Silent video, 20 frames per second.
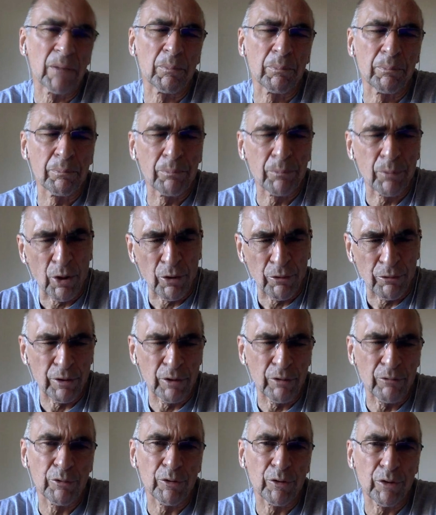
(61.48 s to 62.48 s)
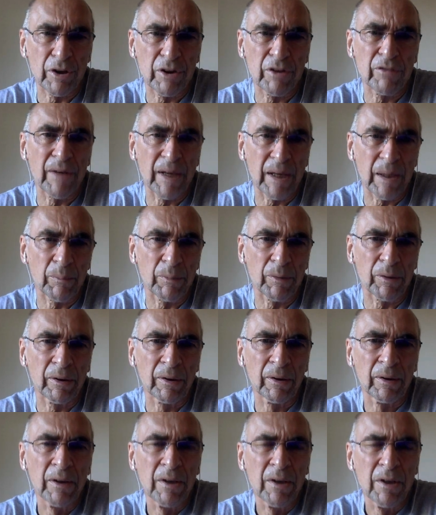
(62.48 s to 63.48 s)
a profit for the developer.
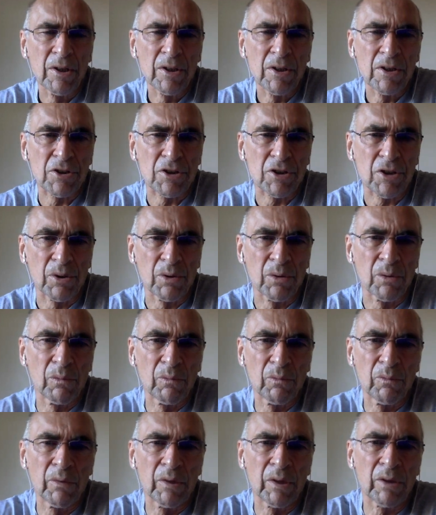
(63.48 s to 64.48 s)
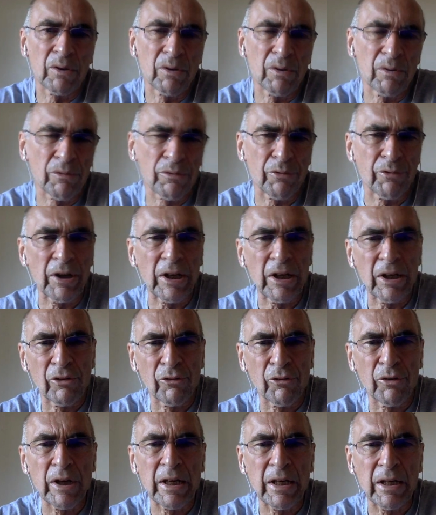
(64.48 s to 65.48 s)
So there are 3
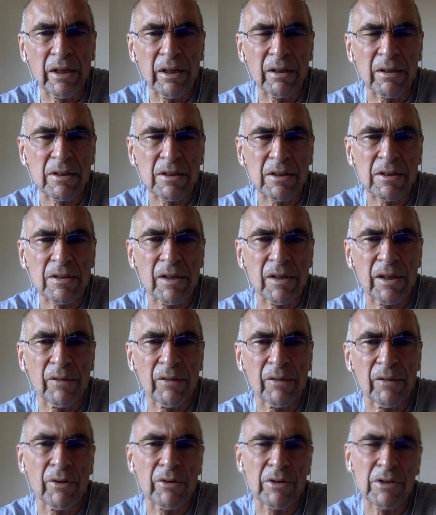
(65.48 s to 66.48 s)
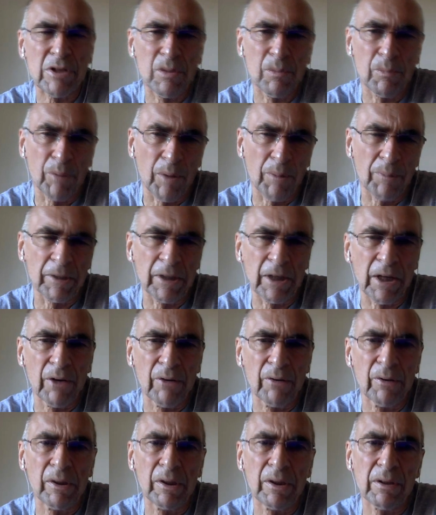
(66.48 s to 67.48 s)
ingredients. There is the property
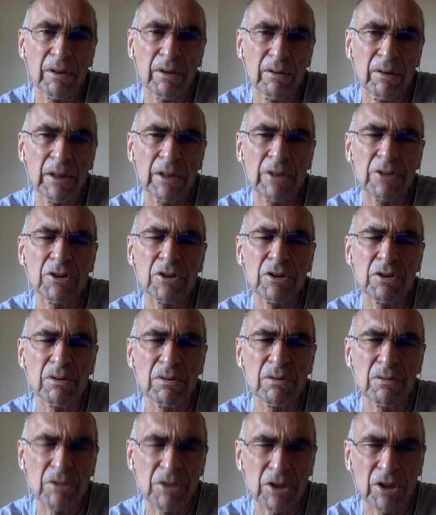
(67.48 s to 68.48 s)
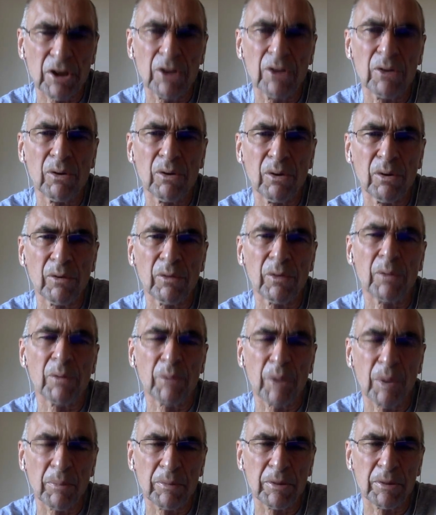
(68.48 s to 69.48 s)
owner. You need to secure the
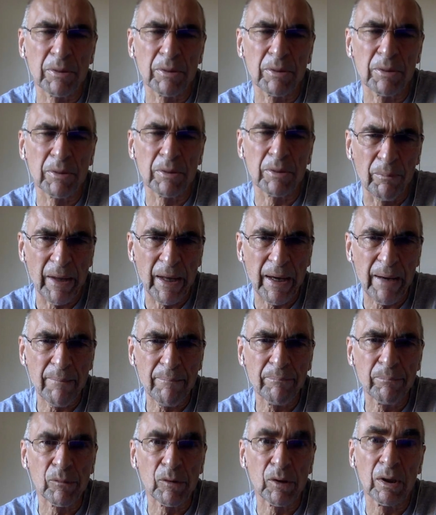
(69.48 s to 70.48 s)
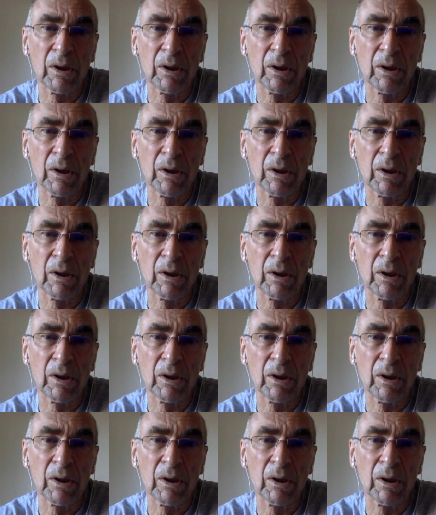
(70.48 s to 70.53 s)
property from them,